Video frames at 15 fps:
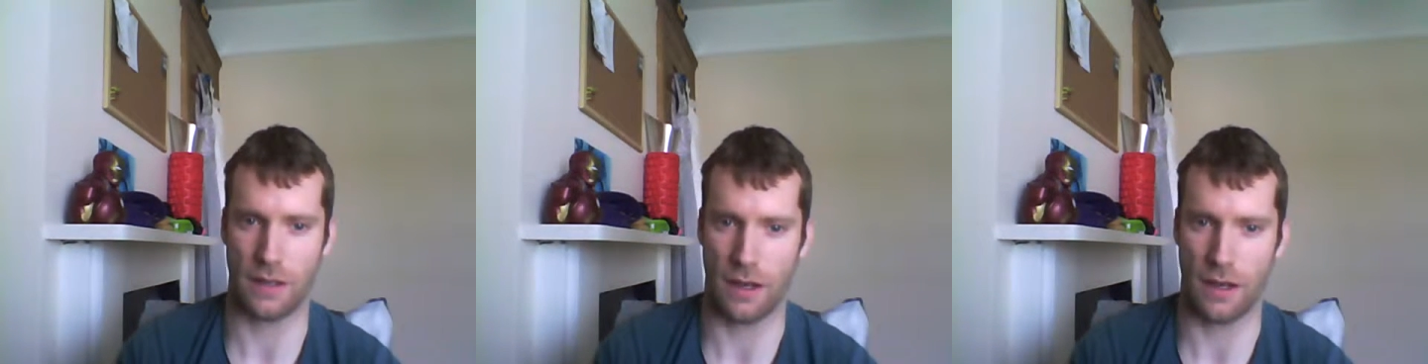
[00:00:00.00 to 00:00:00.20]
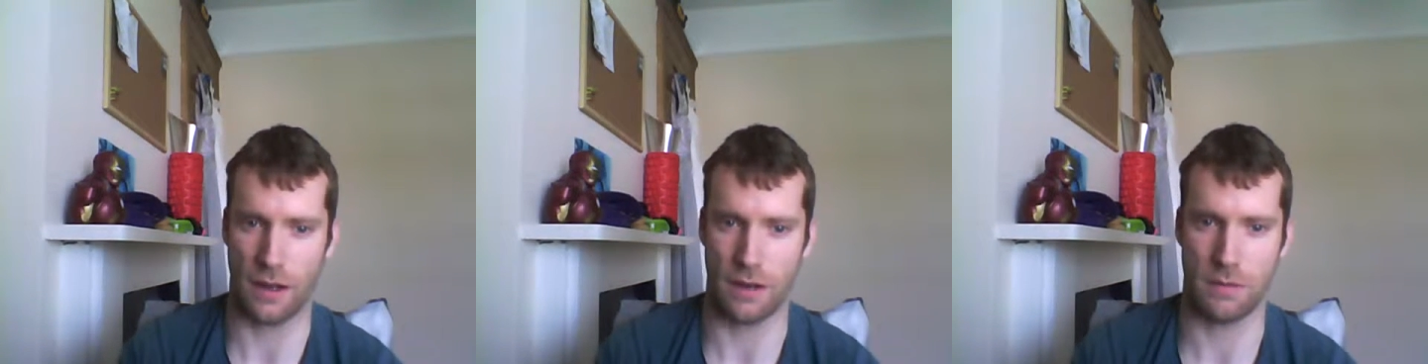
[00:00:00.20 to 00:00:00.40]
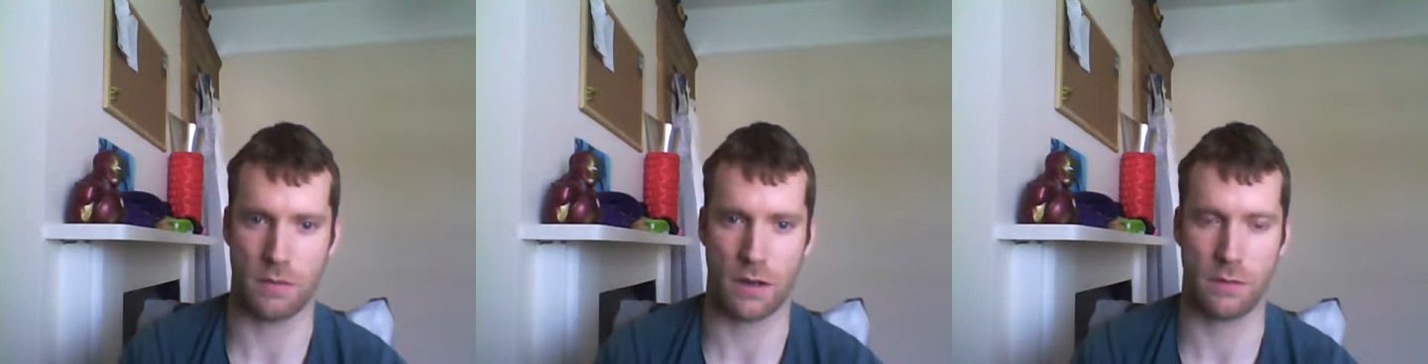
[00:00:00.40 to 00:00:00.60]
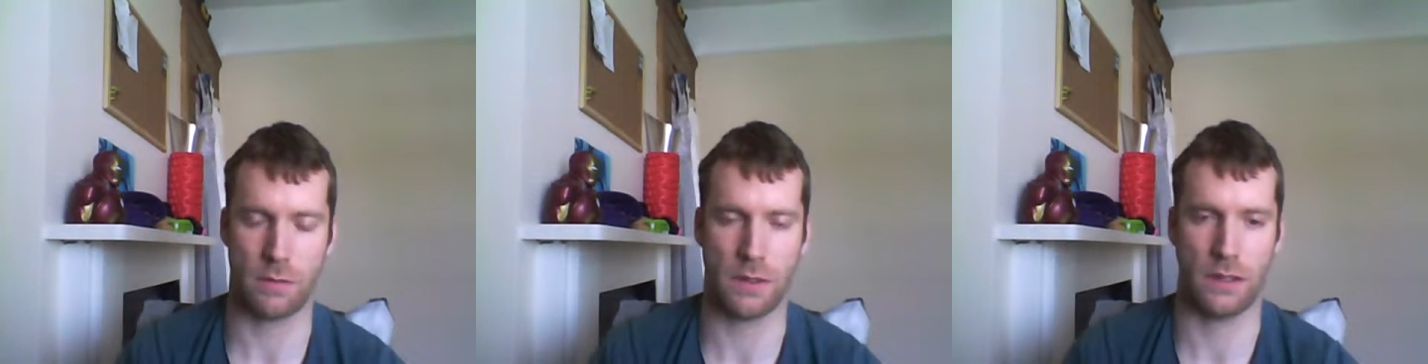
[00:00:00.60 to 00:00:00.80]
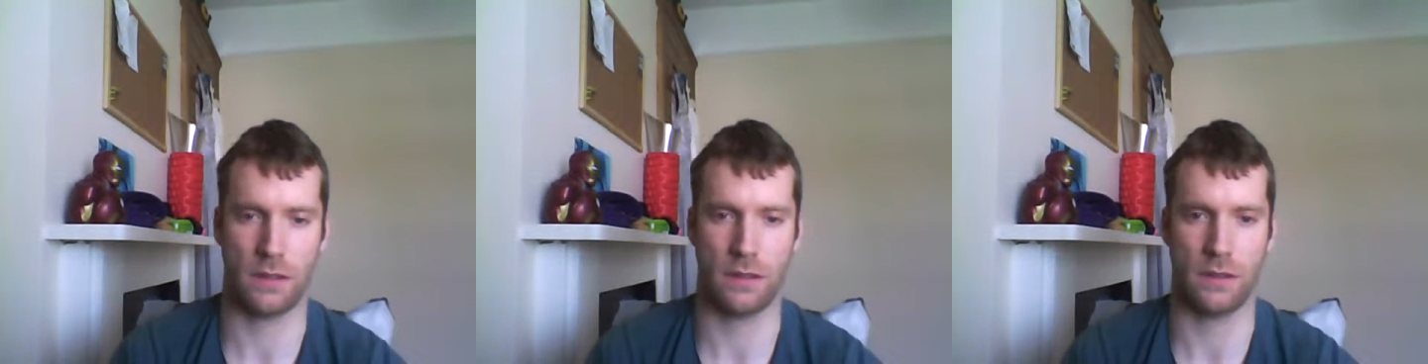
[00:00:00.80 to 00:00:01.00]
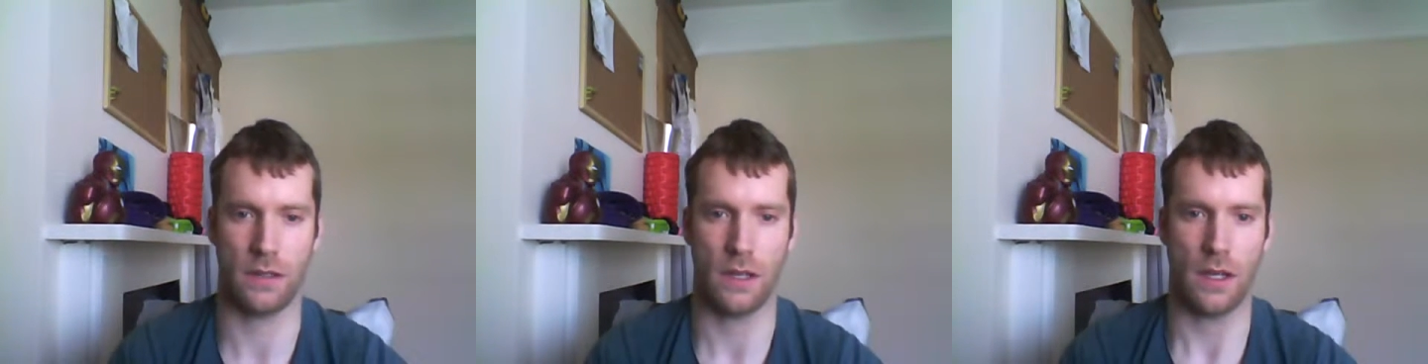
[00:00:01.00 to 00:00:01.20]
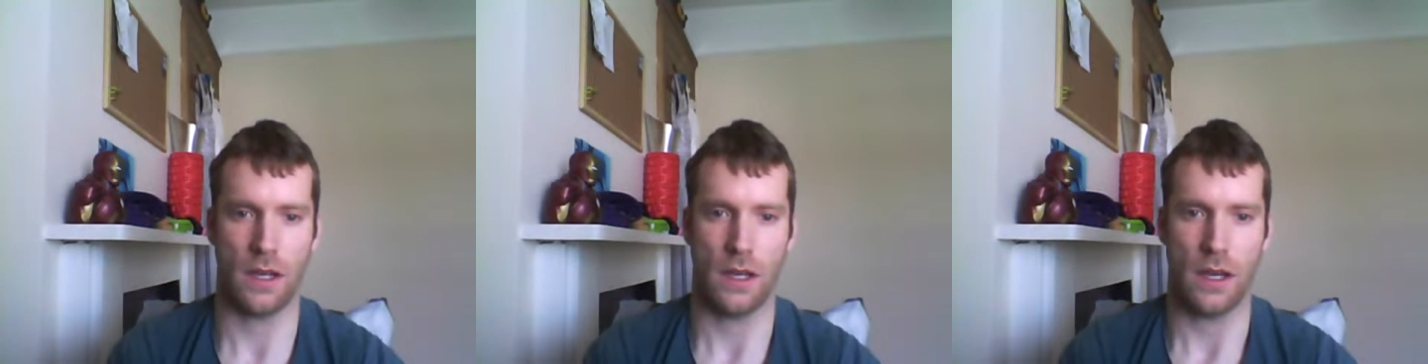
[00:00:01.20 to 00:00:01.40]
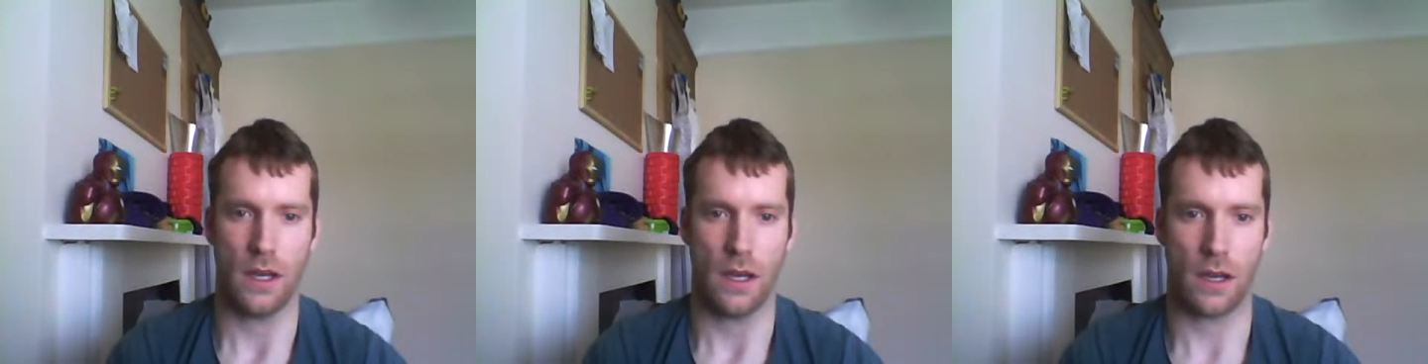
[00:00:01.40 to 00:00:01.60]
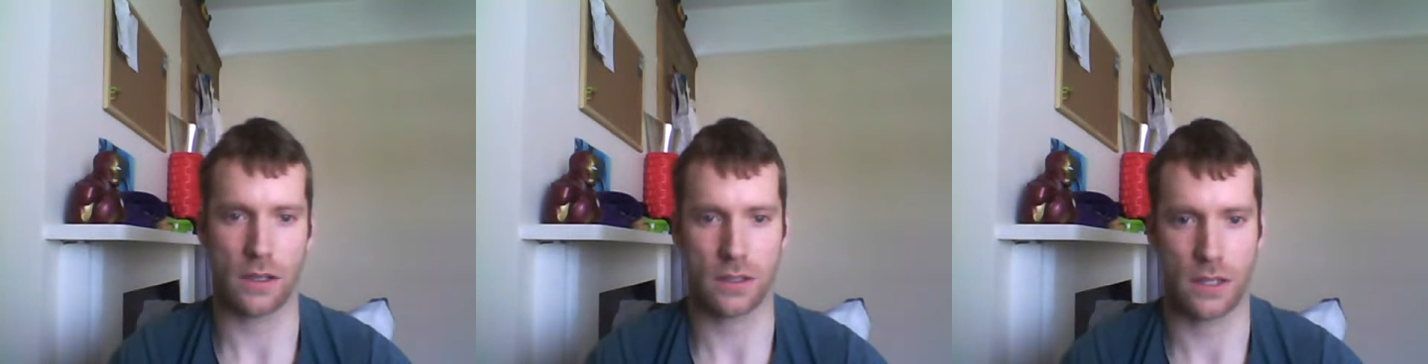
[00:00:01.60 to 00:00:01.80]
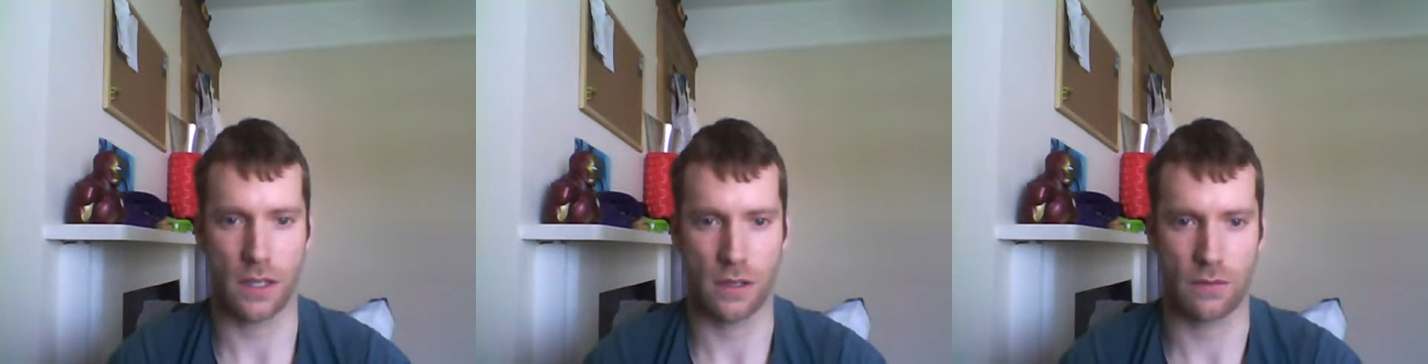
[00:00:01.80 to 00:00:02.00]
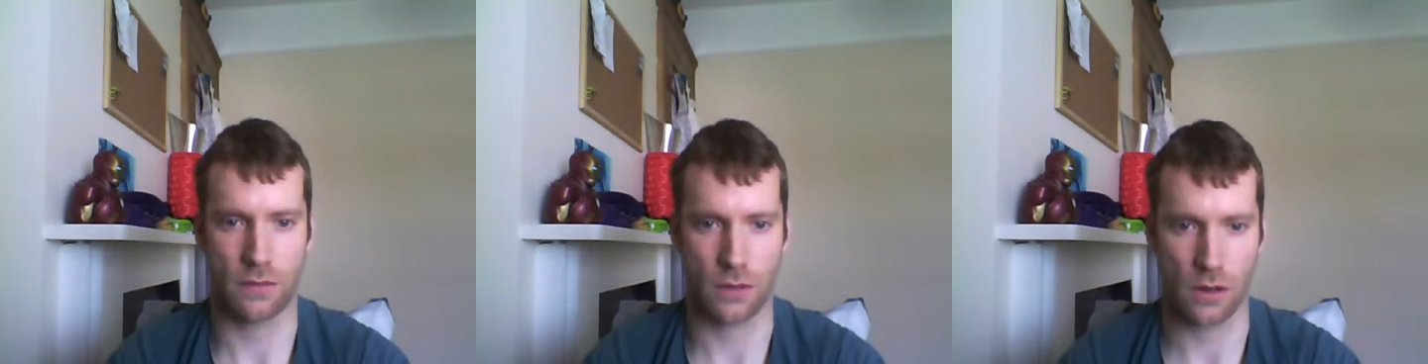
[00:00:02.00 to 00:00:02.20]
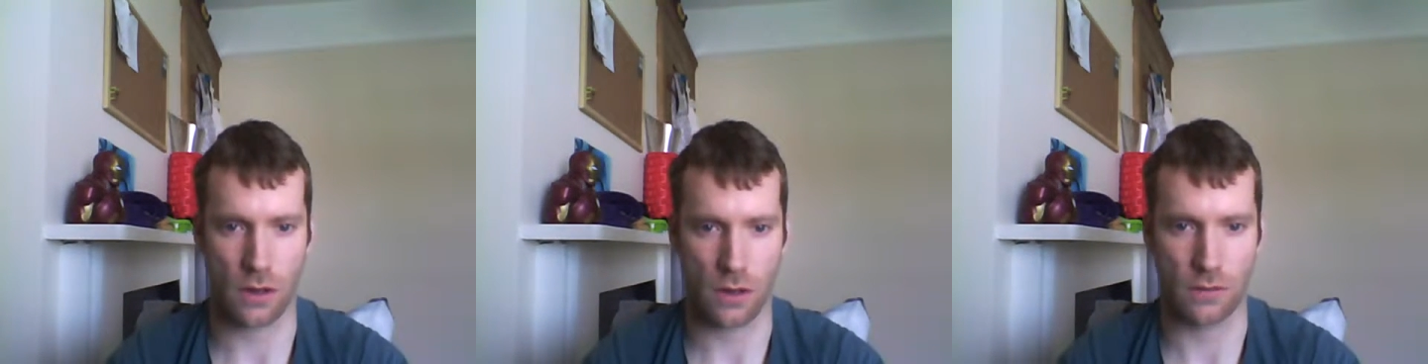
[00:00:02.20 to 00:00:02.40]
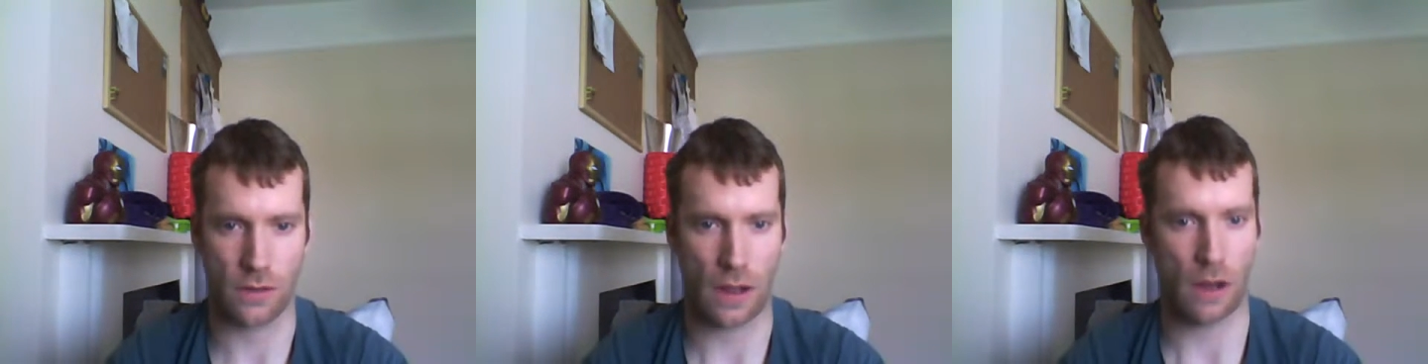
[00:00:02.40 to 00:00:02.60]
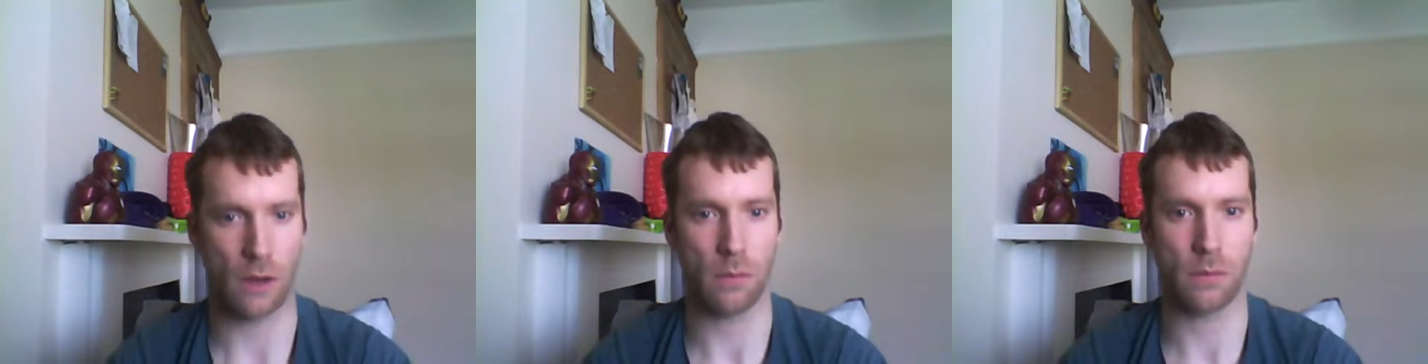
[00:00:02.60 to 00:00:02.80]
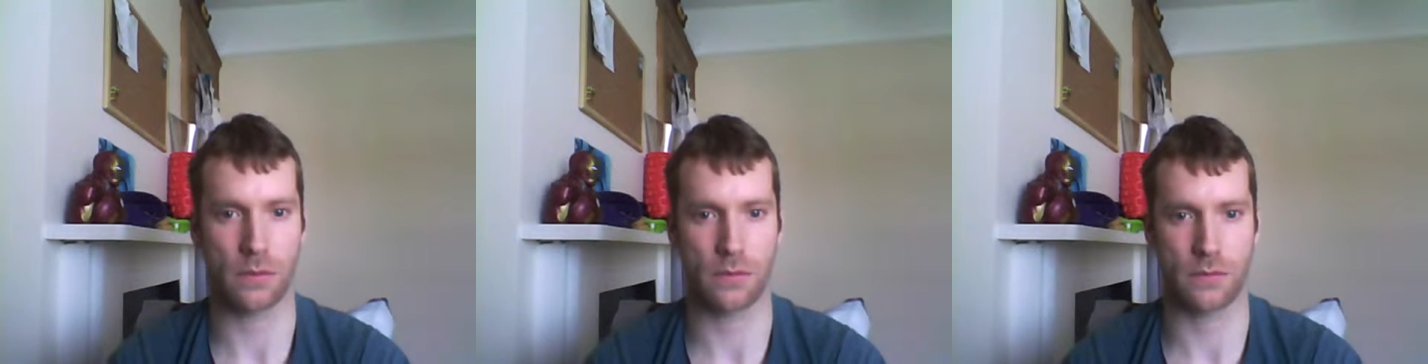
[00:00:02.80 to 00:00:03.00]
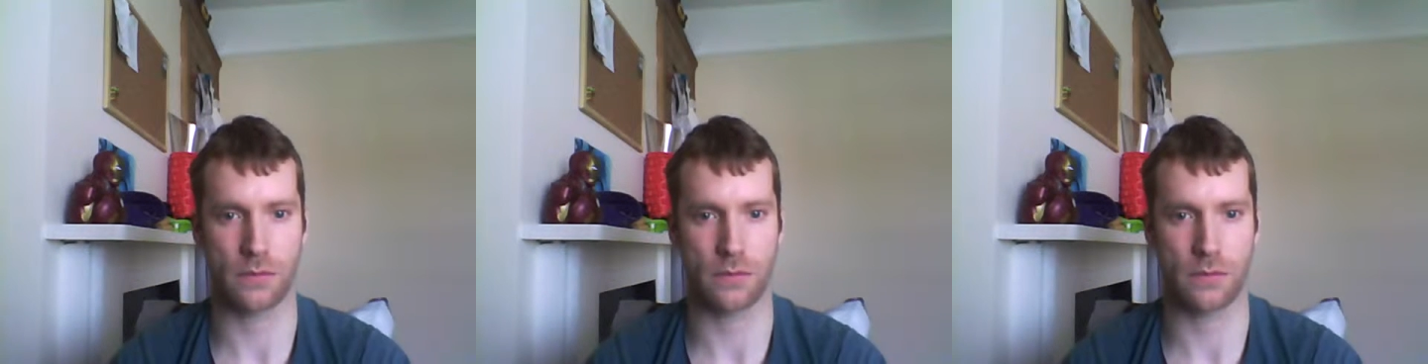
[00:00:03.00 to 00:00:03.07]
I've been asking for a lot of help